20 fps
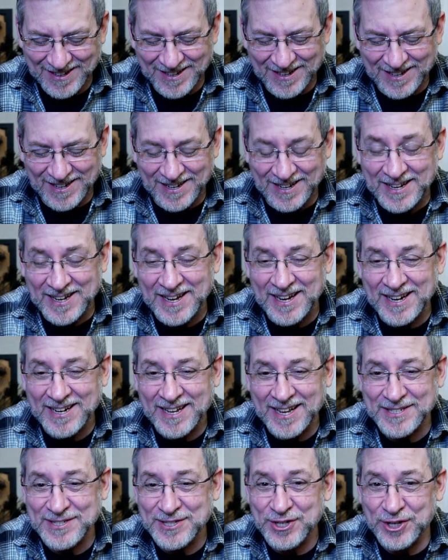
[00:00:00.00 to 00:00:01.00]
I got
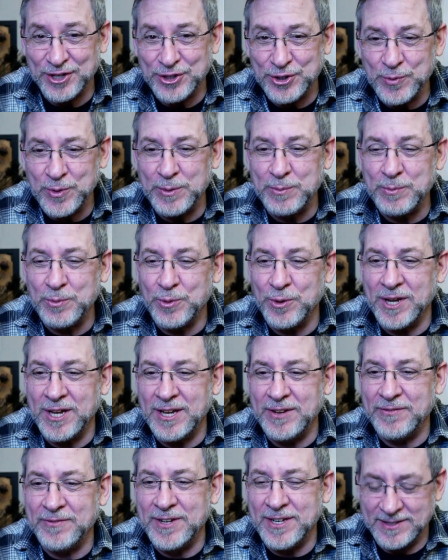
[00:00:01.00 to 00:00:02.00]
to start doing more
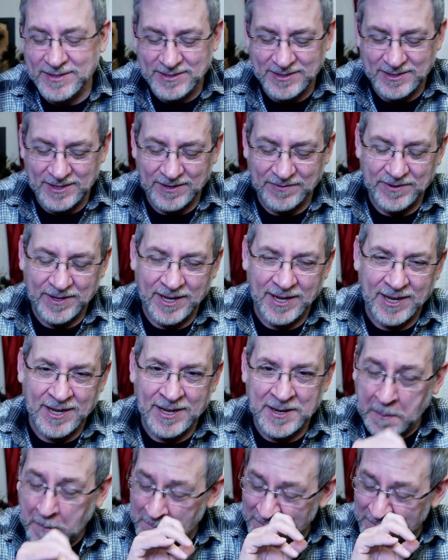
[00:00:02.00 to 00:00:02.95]
evening stuff again.